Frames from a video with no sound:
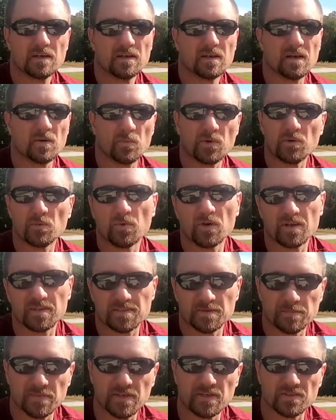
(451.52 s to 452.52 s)
Uh, we don't want
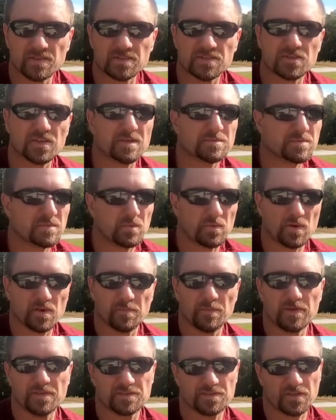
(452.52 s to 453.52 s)
it to beat on the straps. We want
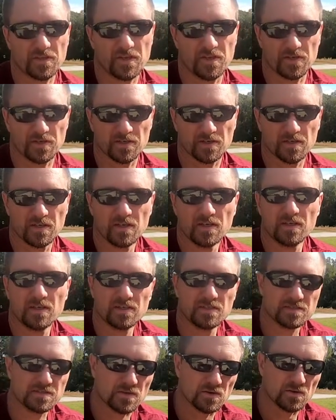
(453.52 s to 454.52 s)
to be secure.
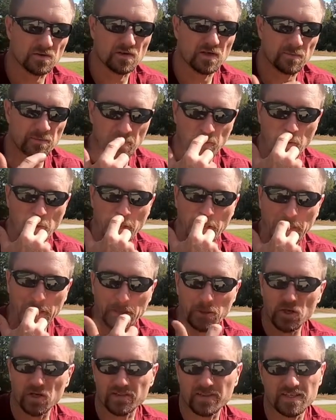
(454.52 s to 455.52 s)
So I'm gonna go ahead
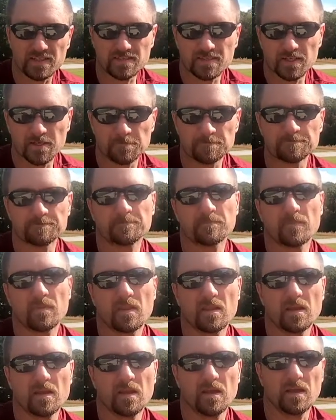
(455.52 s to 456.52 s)
and hook these up
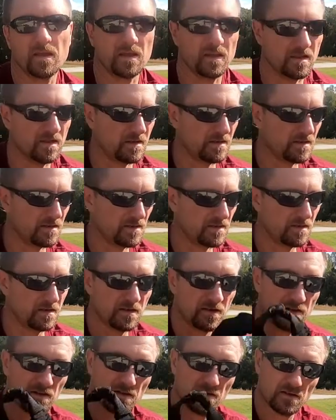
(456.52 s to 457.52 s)
and
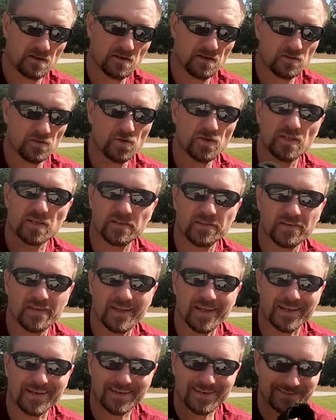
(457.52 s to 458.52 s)
you get to
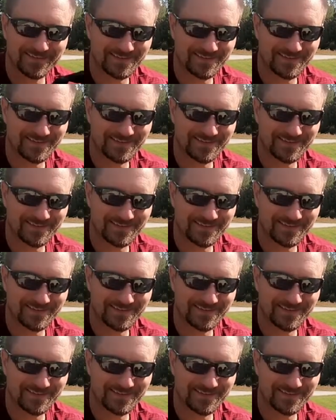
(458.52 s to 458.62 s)
see it.